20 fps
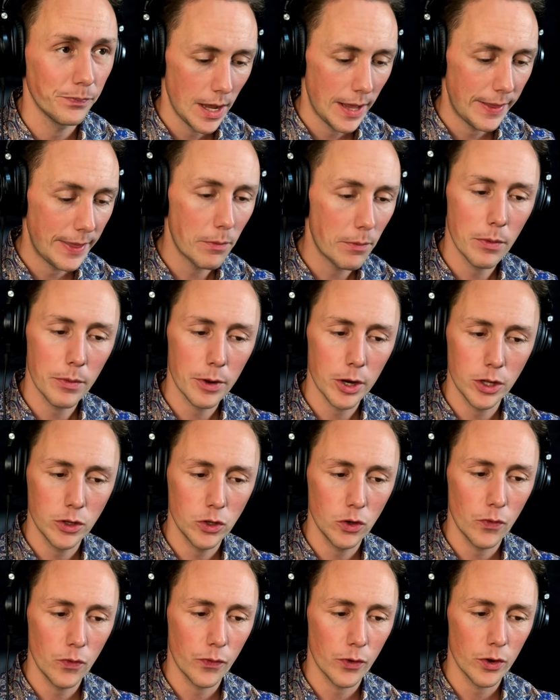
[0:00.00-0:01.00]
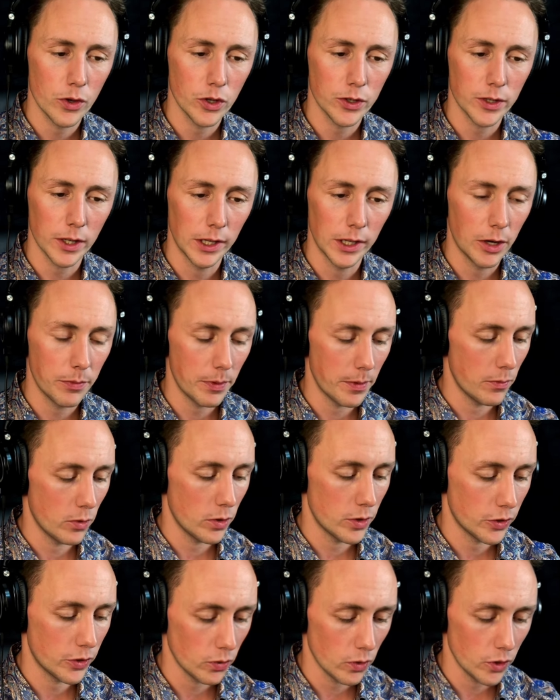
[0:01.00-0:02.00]
And then what we're going to do for just a little bit
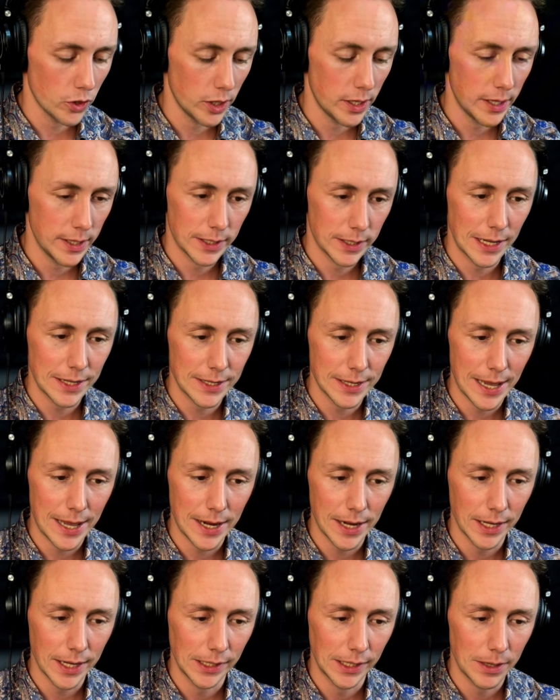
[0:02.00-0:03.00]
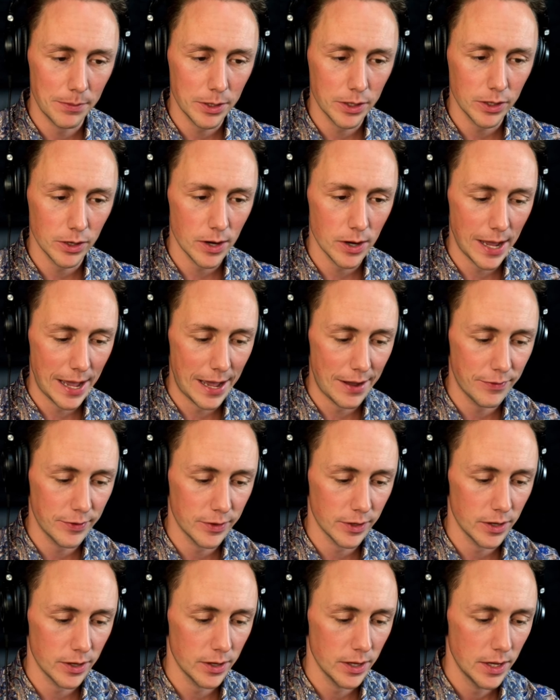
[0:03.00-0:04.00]
more distortion is let's add a limiter
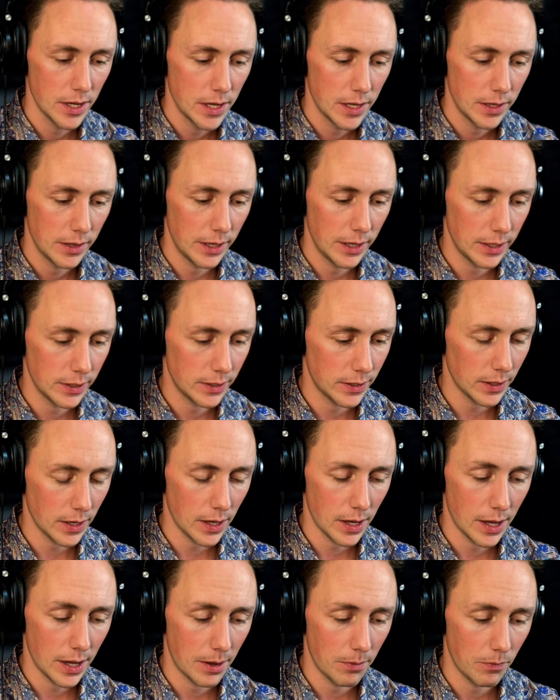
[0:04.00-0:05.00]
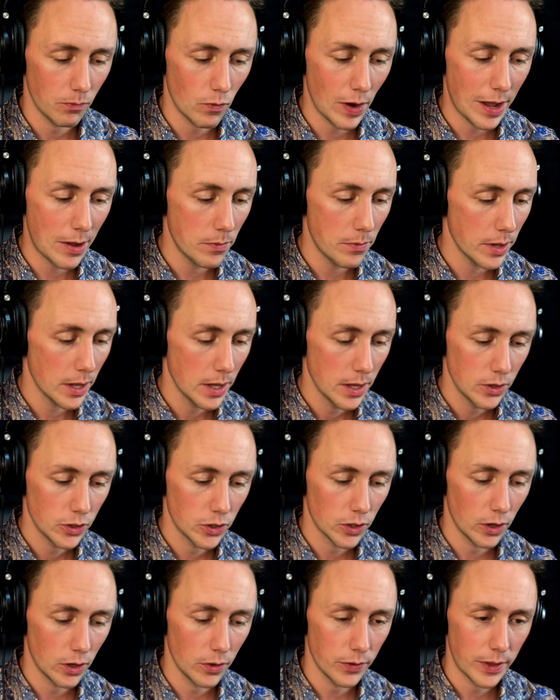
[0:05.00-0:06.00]
after this realm,
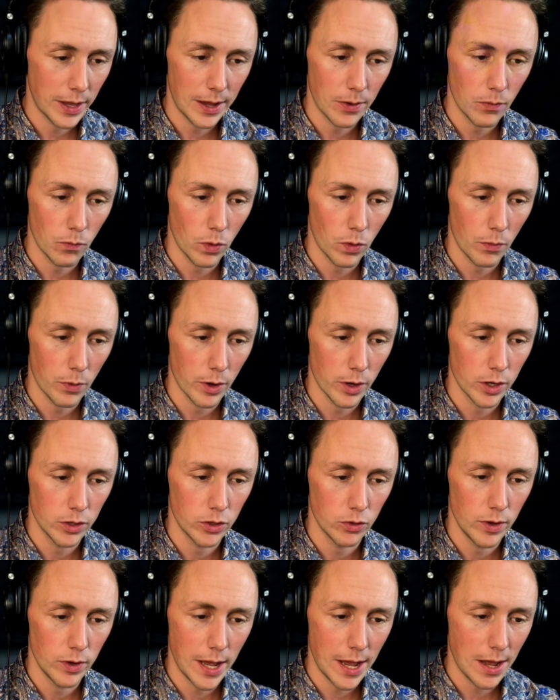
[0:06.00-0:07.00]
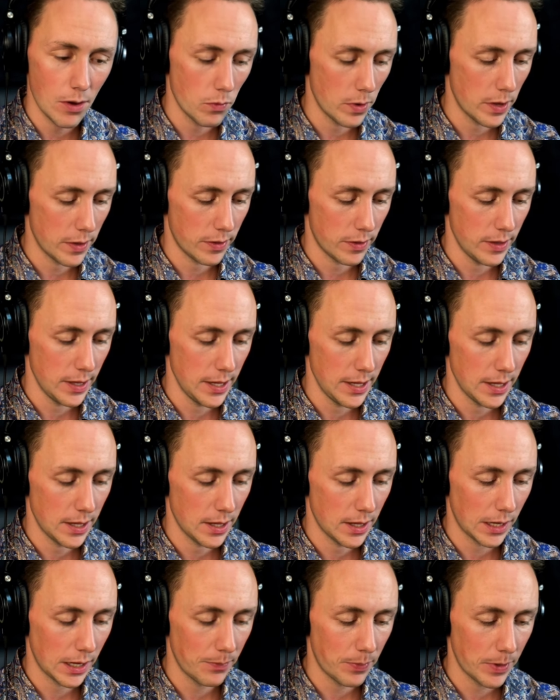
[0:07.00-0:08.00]
so that what we're going to do now with the
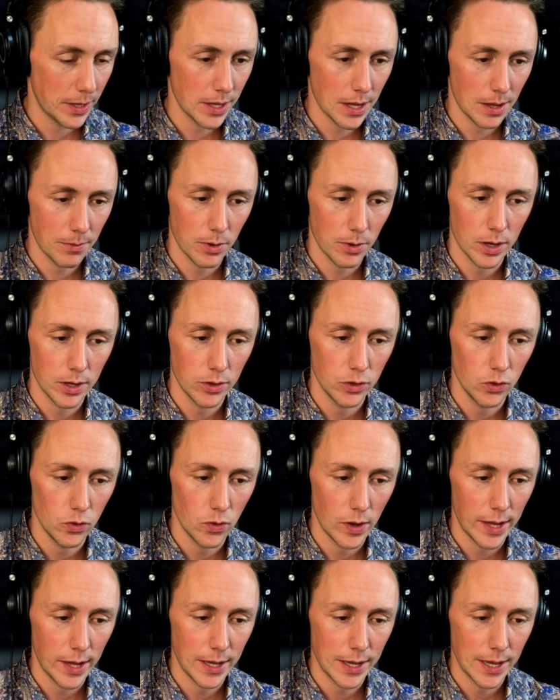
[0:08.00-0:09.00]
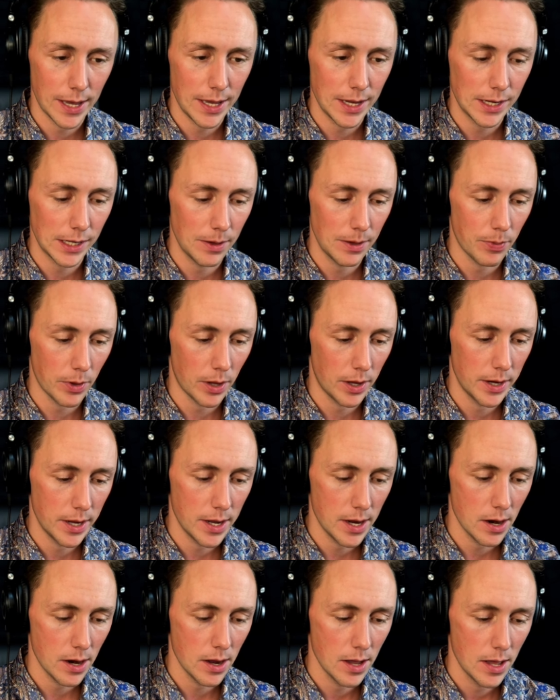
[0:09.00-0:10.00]
clipping, I'm going to do a K clip on
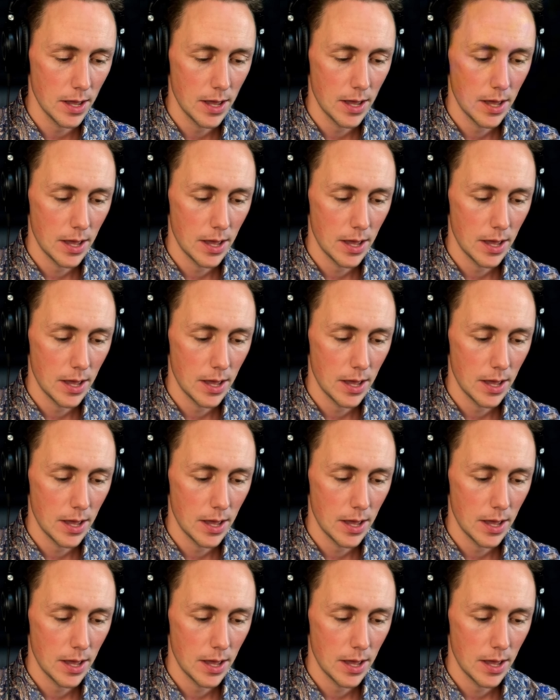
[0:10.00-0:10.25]
here.